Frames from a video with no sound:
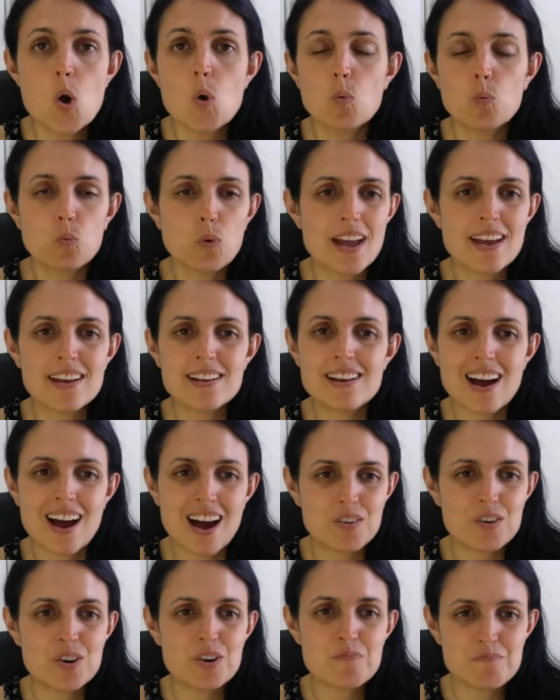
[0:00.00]
when
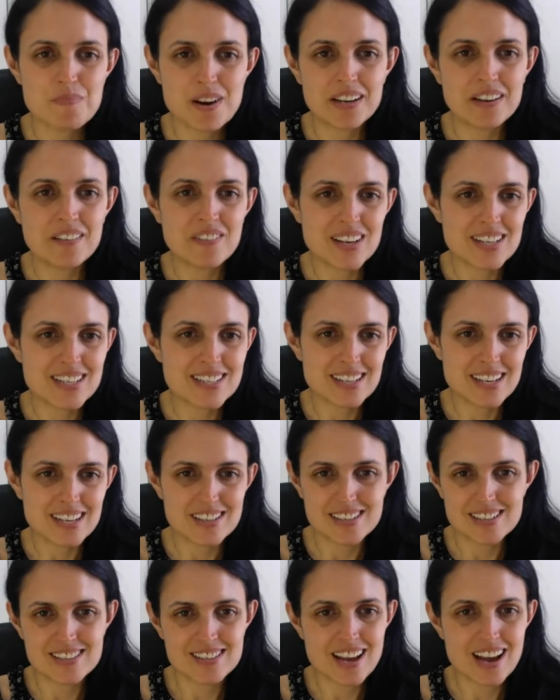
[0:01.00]
our
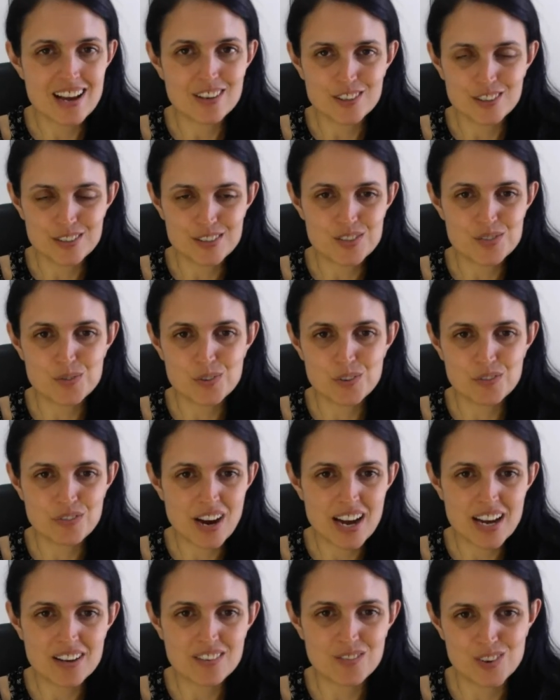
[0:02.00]
manifestations are going to
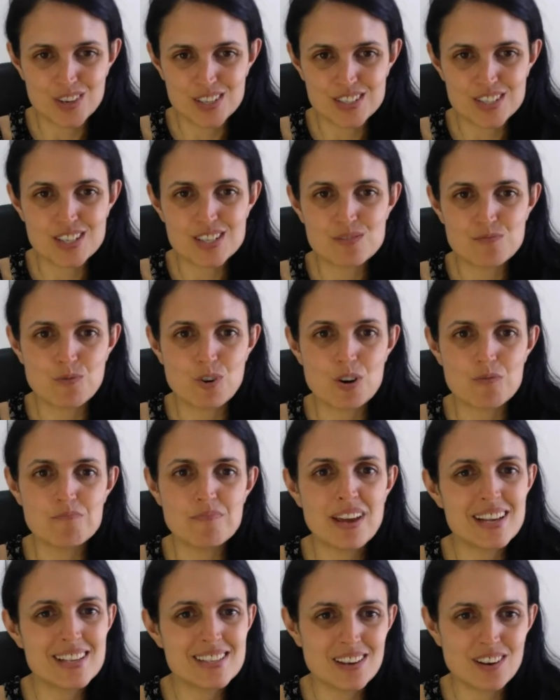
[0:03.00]
arrive, which is what
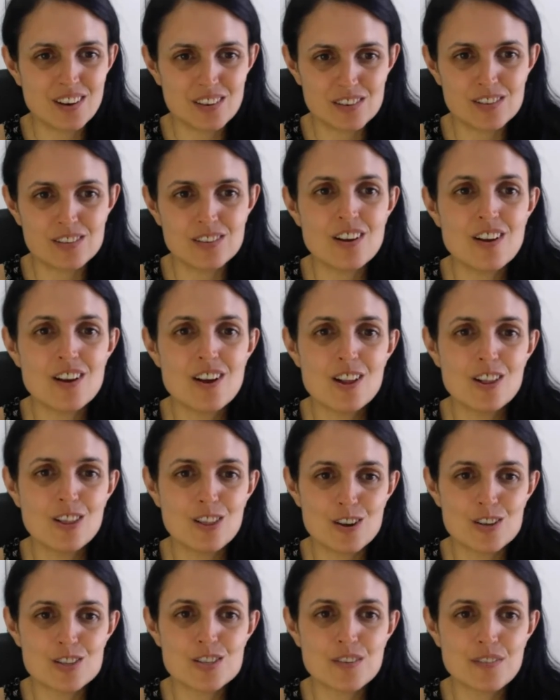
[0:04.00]
makes it all
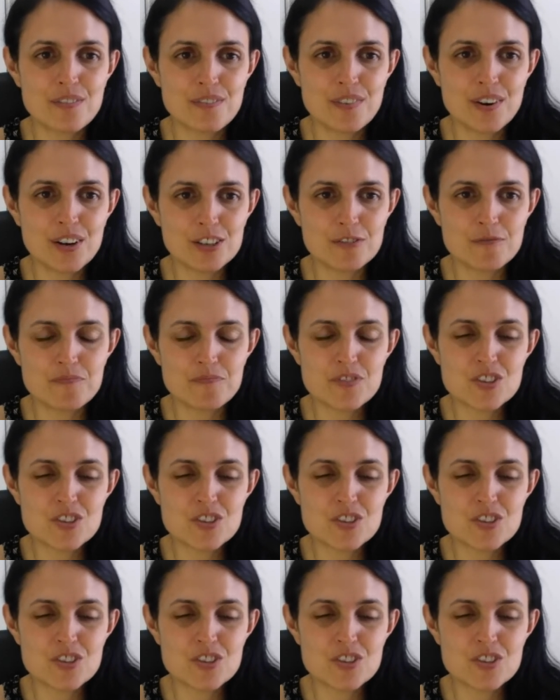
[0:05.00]
lots of fun.